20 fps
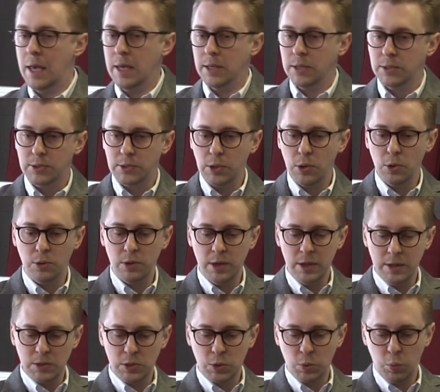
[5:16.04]
so
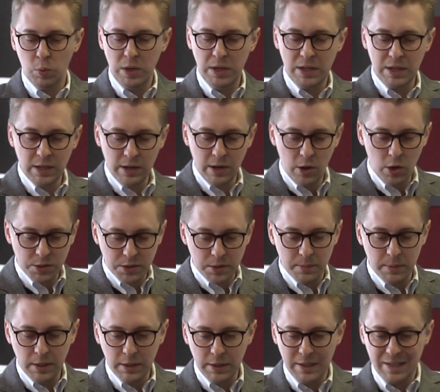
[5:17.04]
that we can
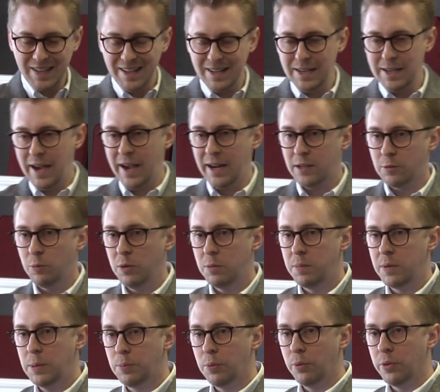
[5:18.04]
ultimately connect with
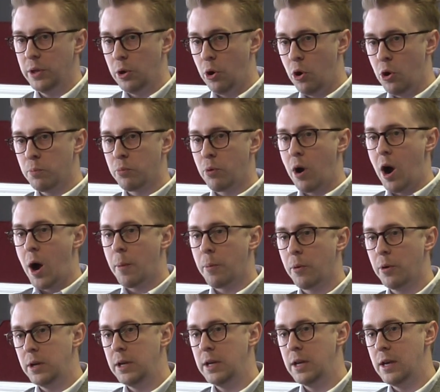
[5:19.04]
people that own
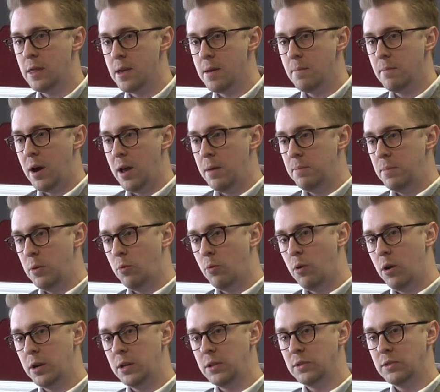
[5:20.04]
property and that might be
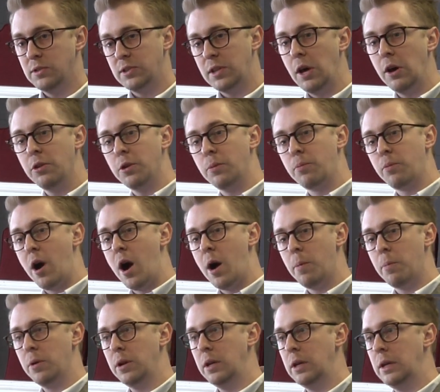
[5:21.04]
wanting to sell their
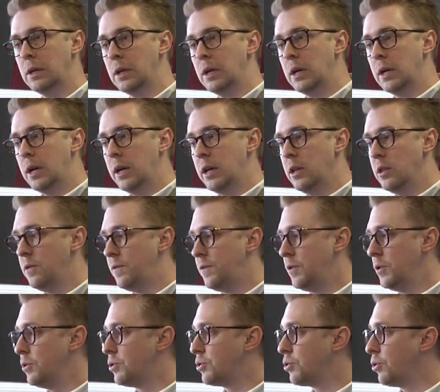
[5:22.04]
property in the
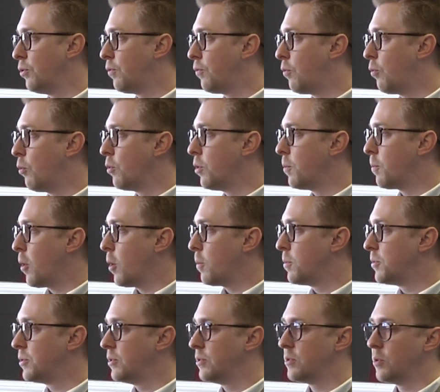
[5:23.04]
future for the
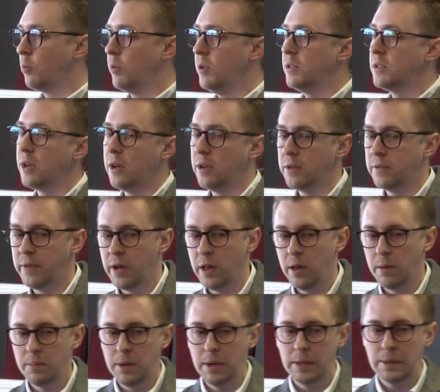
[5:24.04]
purposes of retail
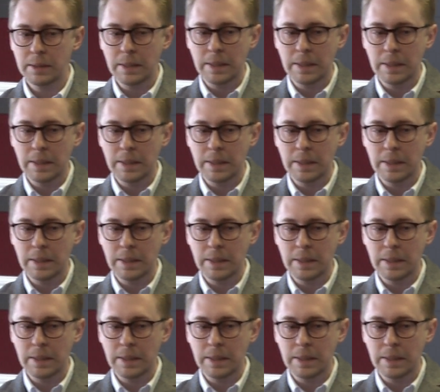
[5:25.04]
development.